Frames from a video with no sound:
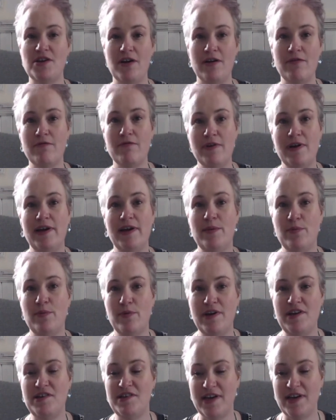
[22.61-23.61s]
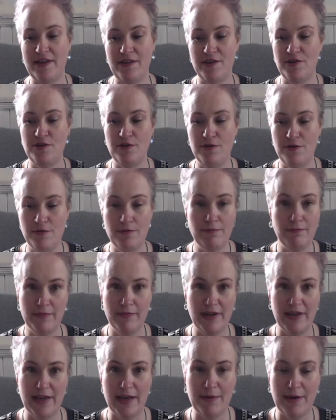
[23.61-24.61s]
I really appreciate that you
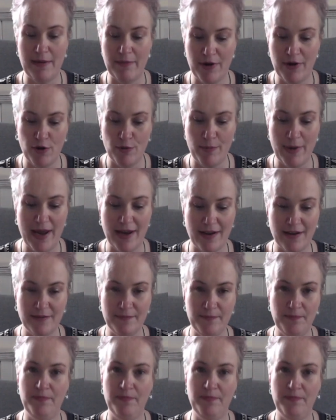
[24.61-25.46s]
keep coming on back.